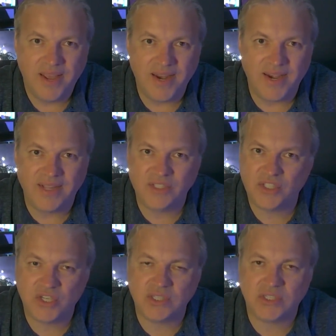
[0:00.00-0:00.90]
It's
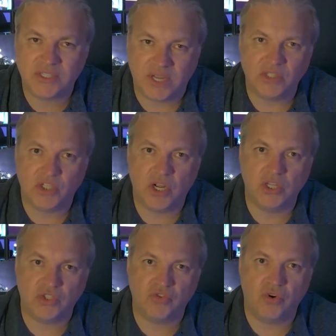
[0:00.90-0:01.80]
just such
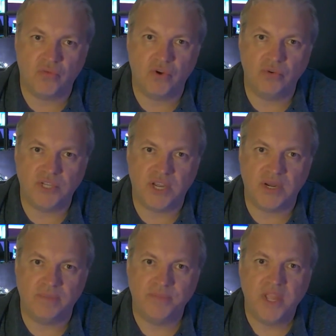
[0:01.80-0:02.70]
a strong
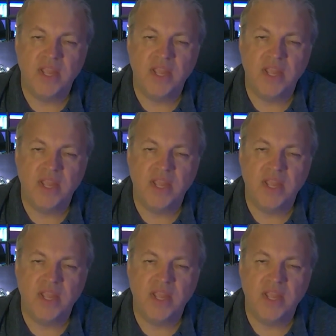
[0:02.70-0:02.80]
routine.